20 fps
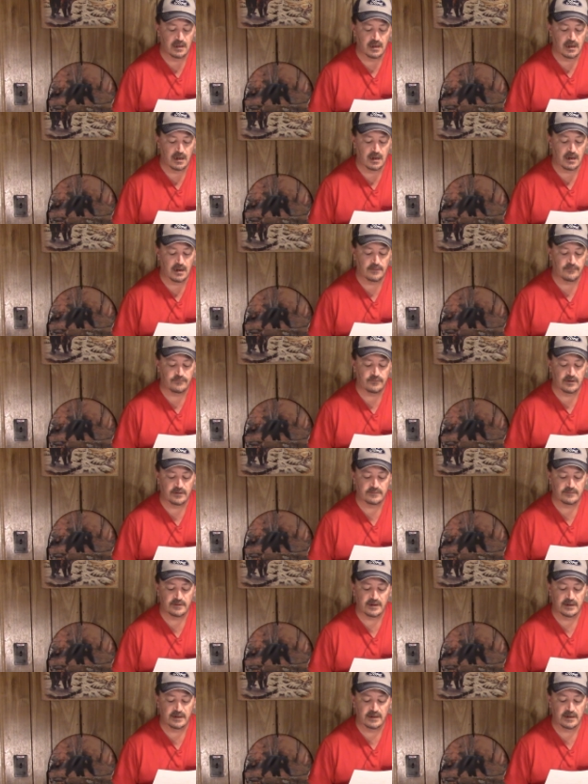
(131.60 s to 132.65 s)
Uh, front
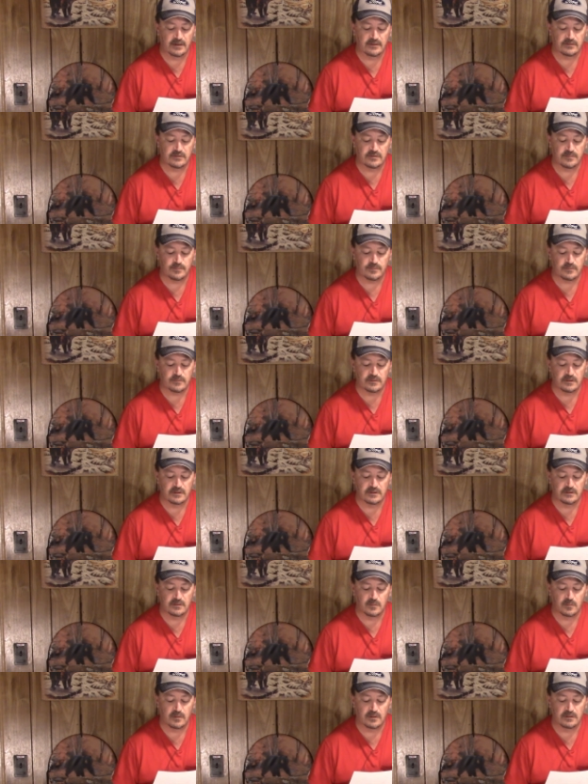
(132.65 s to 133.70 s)
radiator support is
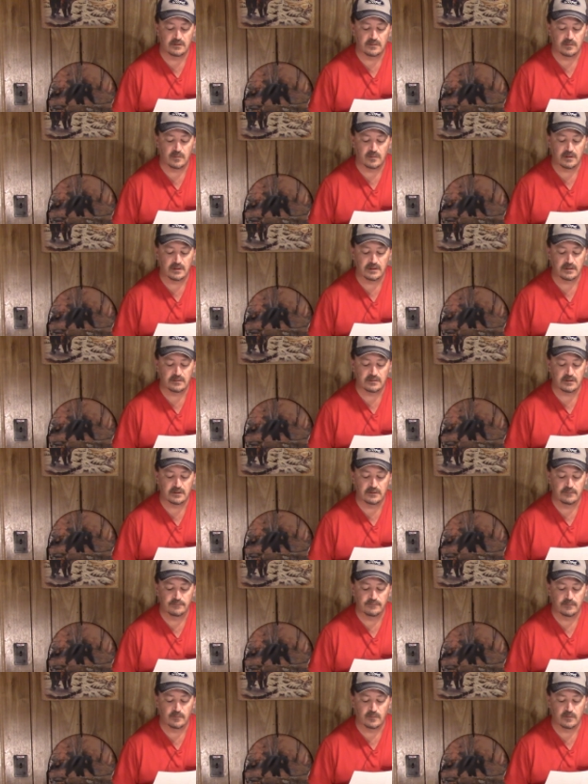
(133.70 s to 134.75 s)
a 120, a
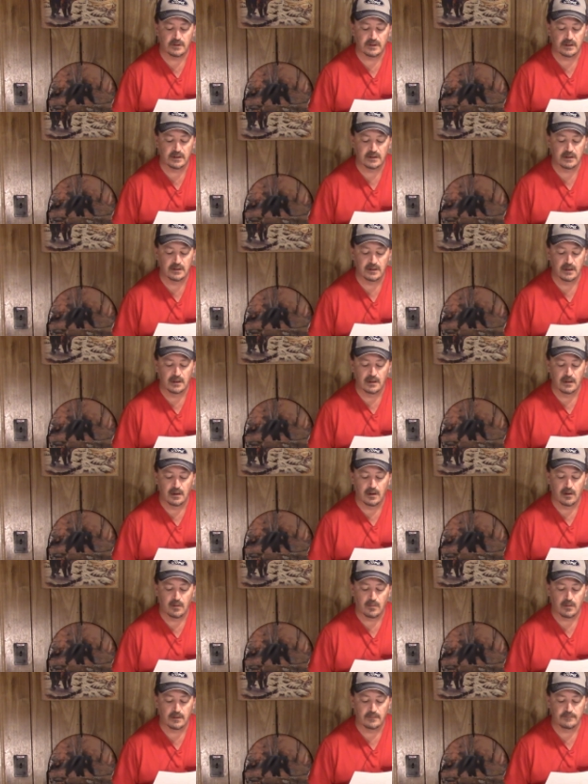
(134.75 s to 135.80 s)
240,
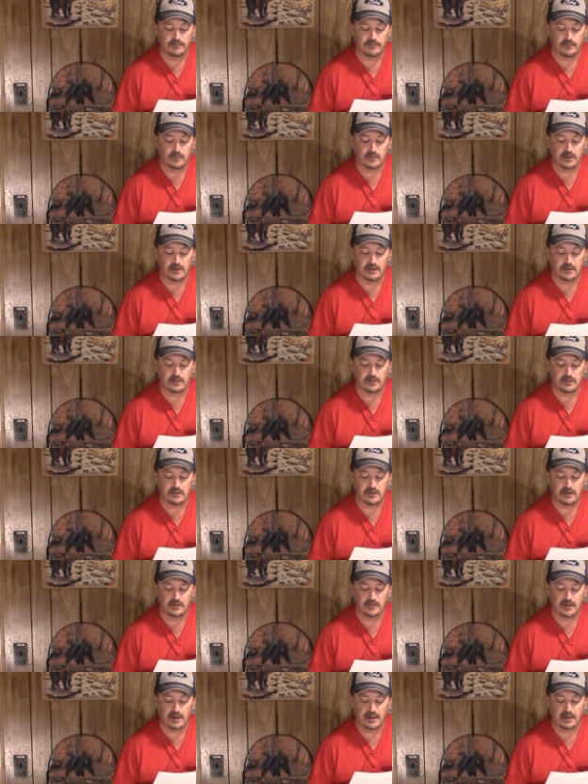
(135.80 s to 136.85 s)
a 140 or
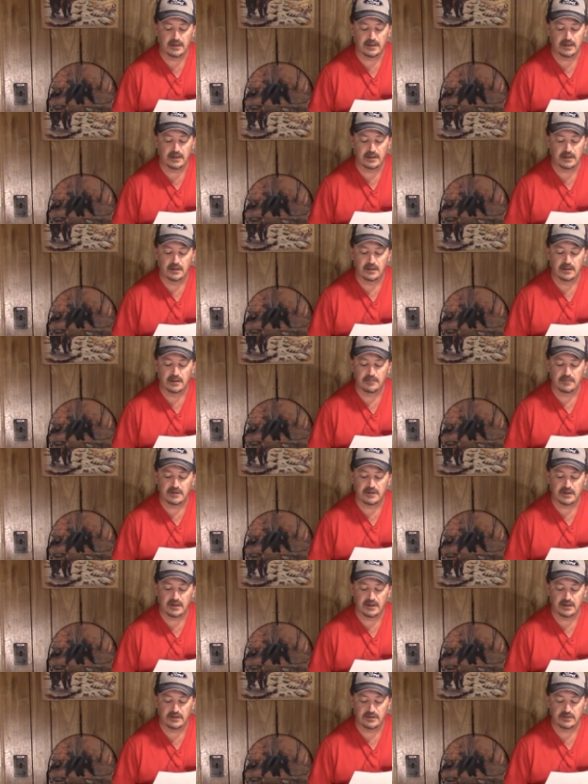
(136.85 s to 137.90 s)
280.
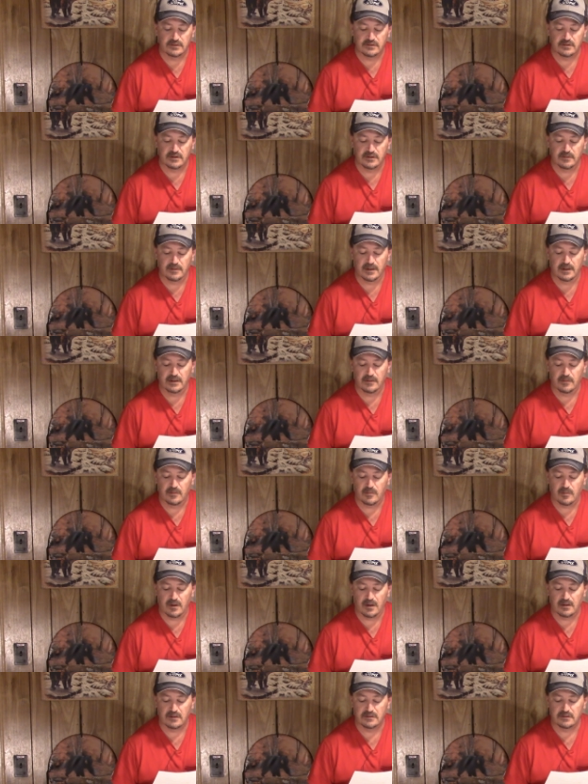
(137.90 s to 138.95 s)
Limitations 280
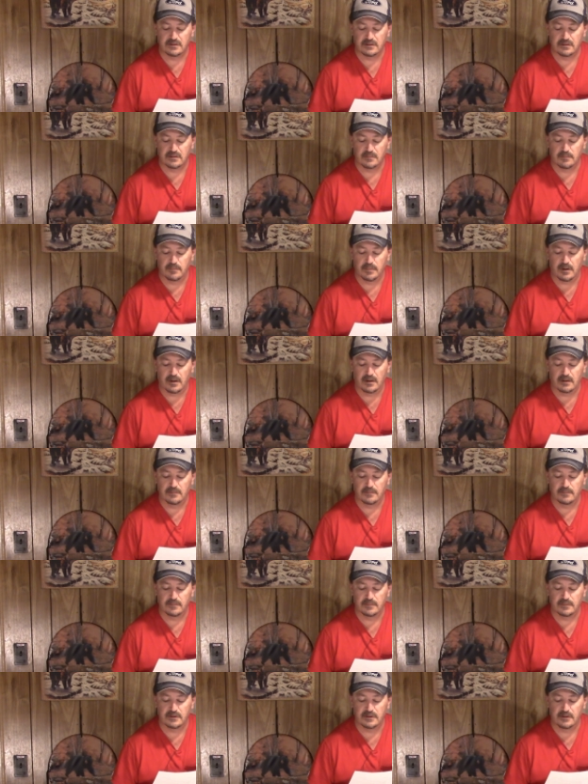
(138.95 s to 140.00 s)
requires that the
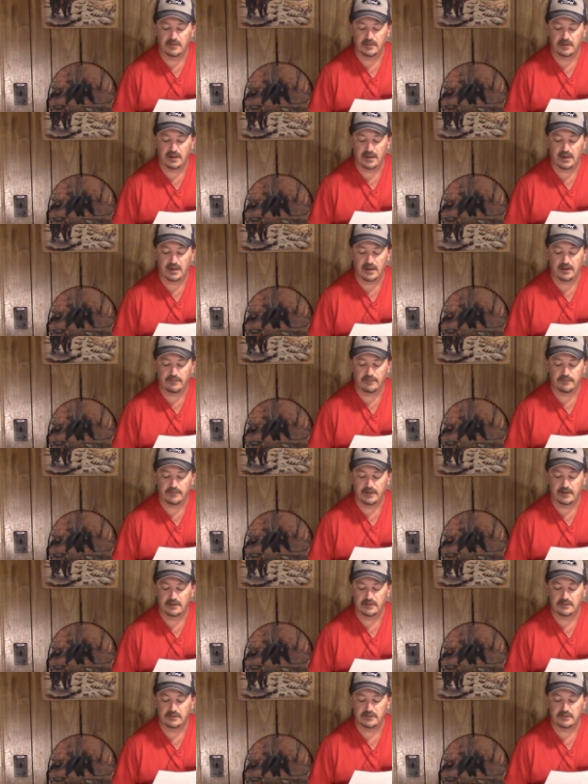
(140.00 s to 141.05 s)
bottom two and a half
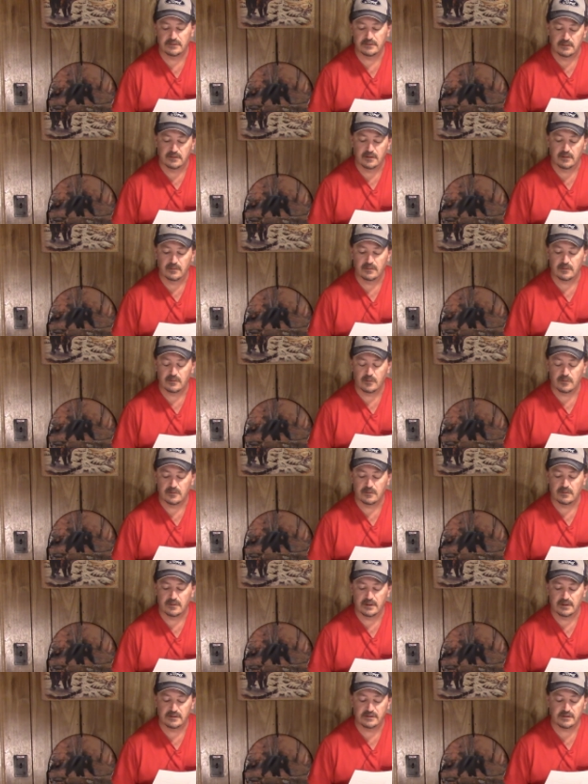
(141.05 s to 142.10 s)
inch, two and a
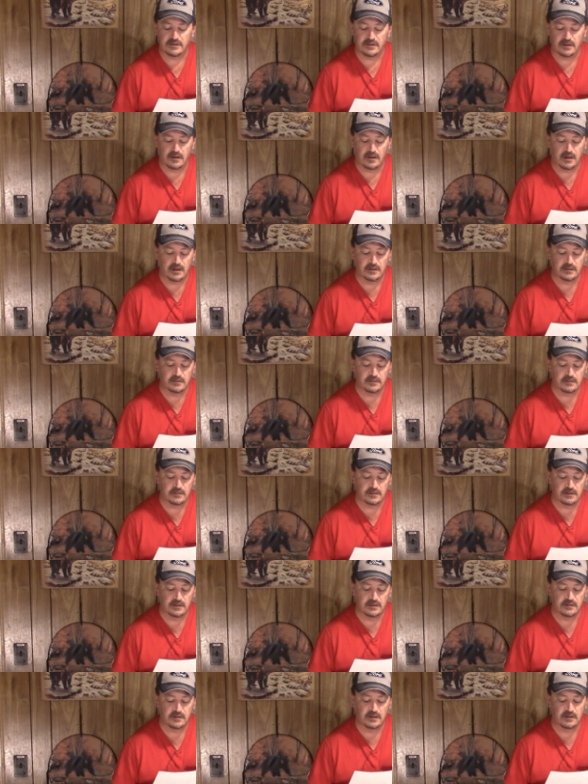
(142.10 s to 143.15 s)
quarter inch slot
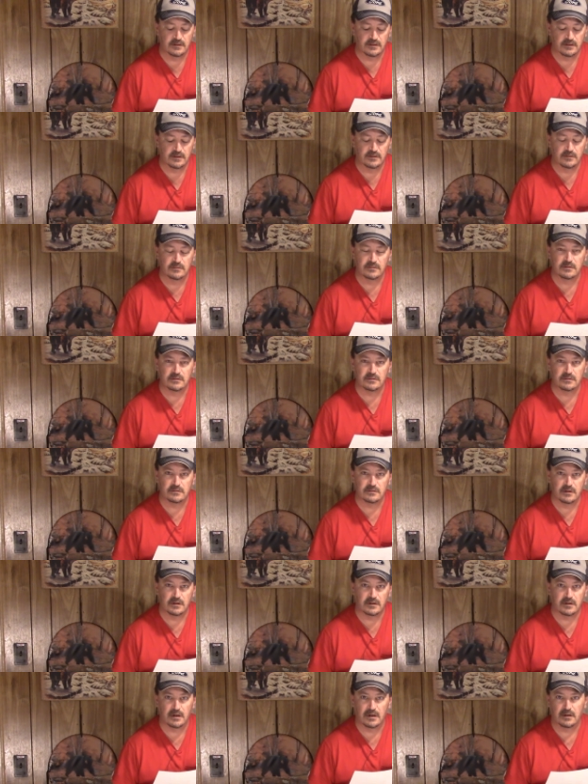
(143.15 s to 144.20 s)
is unused,
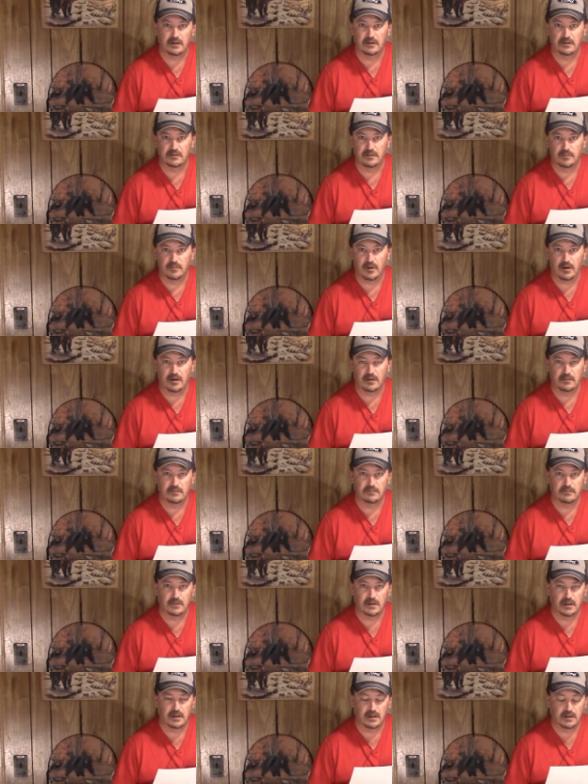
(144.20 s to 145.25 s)
so you can't use the
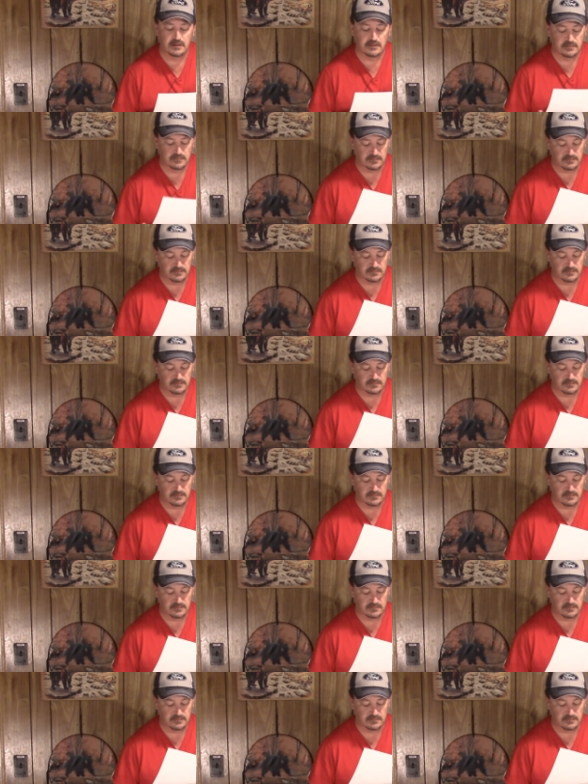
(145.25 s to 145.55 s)
bottom uh,